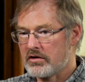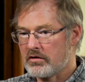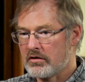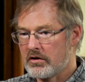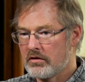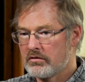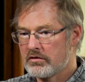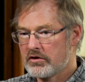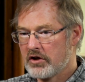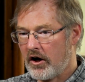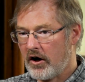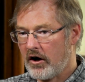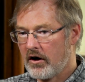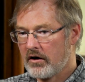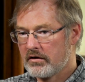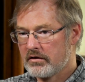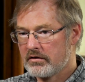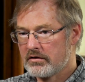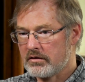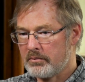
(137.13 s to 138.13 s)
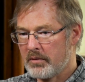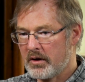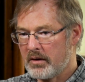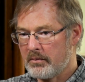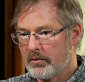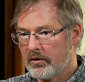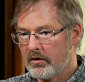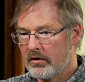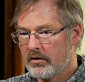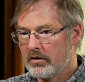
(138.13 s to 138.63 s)
So go talk to
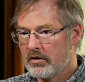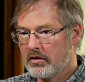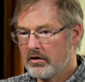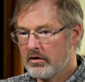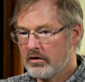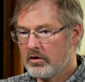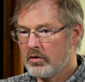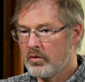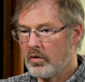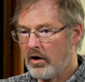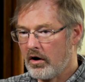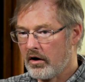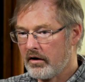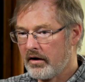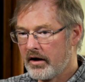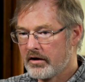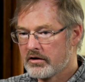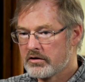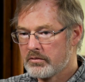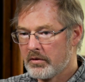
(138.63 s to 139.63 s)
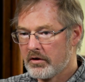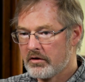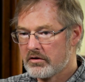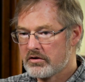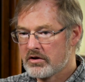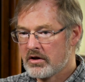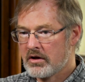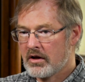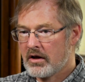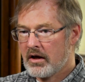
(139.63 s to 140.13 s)
people who are
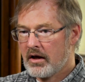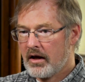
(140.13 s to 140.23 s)
experts